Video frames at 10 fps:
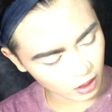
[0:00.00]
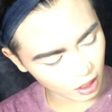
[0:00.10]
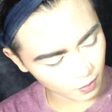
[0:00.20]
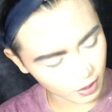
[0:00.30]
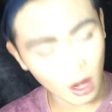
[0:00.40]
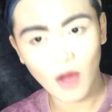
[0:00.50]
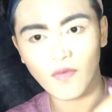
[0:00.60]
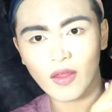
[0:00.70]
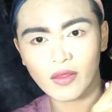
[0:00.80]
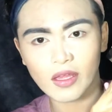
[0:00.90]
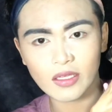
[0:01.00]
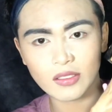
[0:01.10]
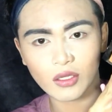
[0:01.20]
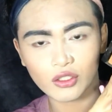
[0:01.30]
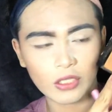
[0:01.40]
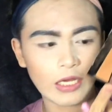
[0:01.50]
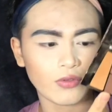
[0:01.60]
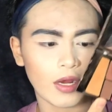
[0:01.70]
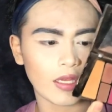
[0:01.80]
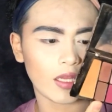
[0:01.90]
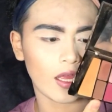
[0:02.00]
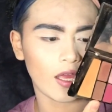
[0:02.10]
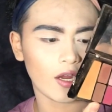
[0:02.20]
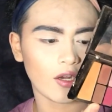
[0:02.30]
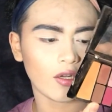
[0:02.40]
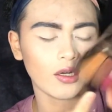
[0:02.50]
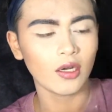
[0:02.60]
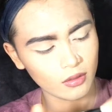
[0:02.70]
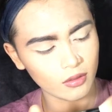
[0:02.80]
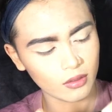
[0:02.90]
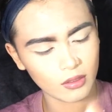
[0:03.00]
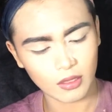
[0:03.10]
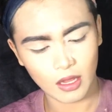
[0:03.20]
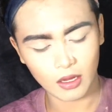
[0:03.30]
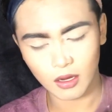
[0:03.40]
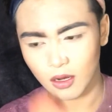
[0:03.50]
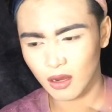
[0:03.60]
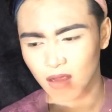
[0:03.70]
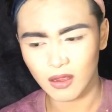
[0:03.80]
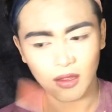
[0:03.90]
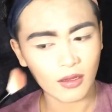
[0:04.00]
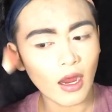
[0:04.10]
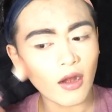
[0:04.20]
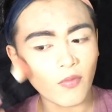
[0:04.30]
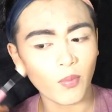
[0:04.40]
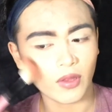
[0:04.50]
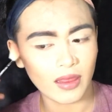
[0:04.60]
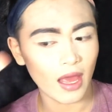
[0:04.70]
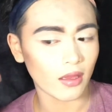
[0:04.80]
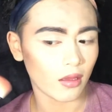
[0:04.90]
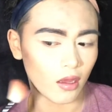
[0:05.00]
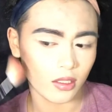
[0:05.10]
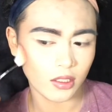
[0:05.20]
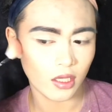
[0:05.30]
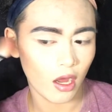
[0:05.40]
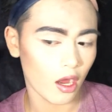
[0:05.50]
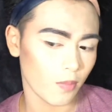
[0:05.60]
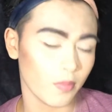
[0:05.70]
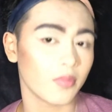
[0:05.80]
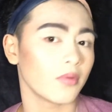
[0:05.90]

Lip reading: a little bit of this shade right here, like kind of put that on top.